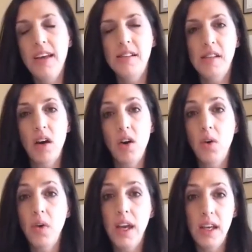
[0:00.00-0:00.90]

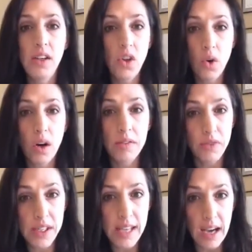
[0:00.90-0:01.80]
So, in your
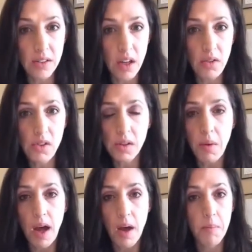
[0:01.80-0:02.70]
free downloads,
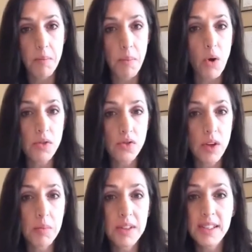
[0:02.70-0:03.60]
um, both
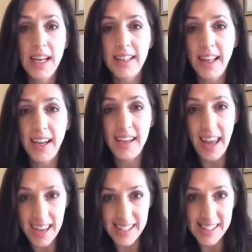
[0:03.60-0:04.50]
Dream with the Deadline
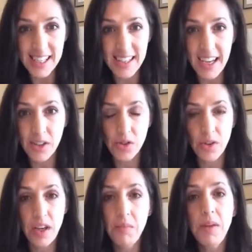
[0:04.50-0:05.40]
and Ignite Your
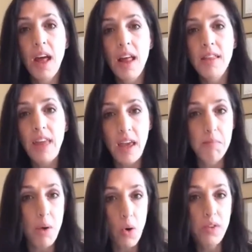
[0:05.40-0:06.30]
Dream, they
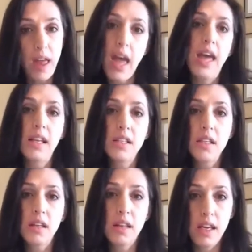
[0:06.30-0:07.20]
both
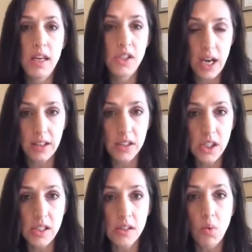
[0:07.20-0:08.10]
end the
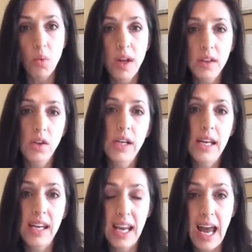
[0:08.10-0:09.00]
challenges with
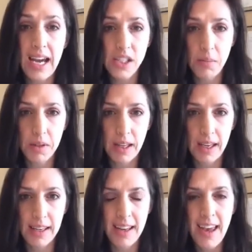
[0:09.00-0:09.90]
creating an action
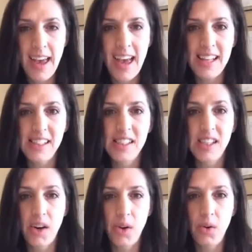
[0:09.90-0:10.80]
plan. And
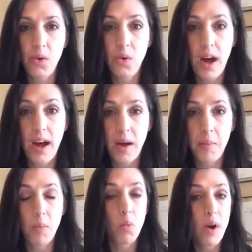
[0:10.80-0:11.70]
so,
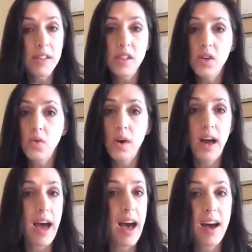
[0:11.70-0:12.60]
um, once you
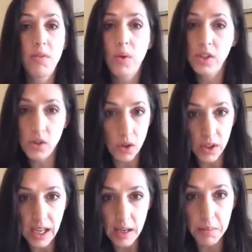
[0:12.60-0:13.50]
have, once you
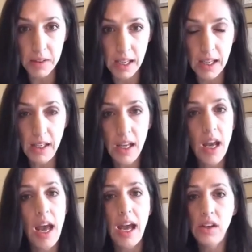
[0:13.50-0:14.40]
create a plan
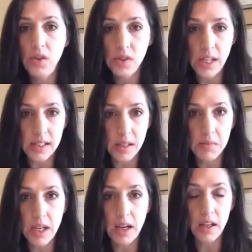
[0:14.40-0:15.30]
and you set some
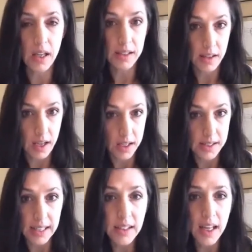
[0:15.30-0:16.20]
do- uh, uh,
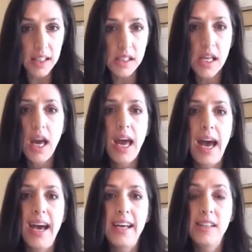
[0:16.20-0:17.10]
deadlines
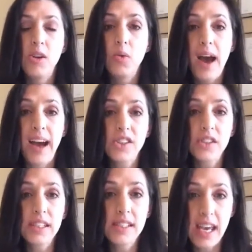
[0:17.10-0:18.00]
and you
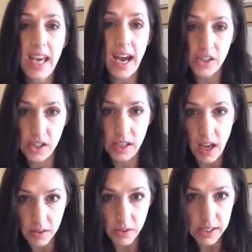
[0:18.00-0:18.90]
actually take action action
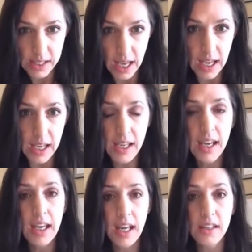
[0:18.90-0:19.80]
every day
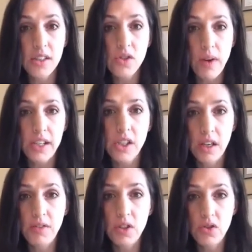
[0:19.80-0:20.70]
in the direction
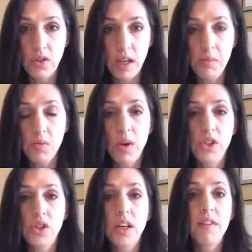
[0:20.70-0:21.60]
of your dreams,
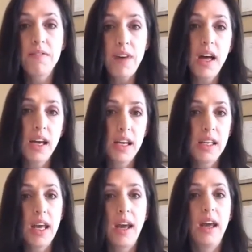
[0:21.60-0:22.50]
what you're going to
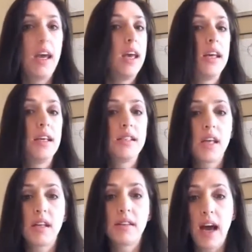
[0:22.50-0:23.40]
find is
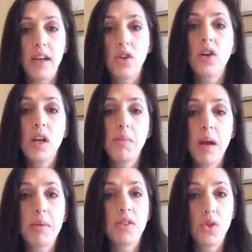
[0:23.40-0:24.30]
that you're going to be
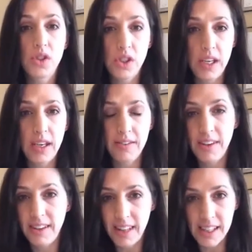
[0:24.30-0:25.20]
able to achieve
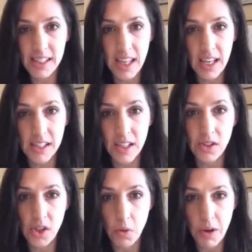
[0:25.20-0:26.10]
these things
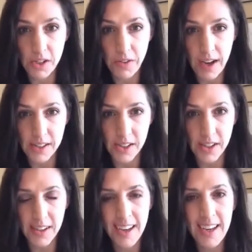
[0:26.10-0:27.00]
so much faster.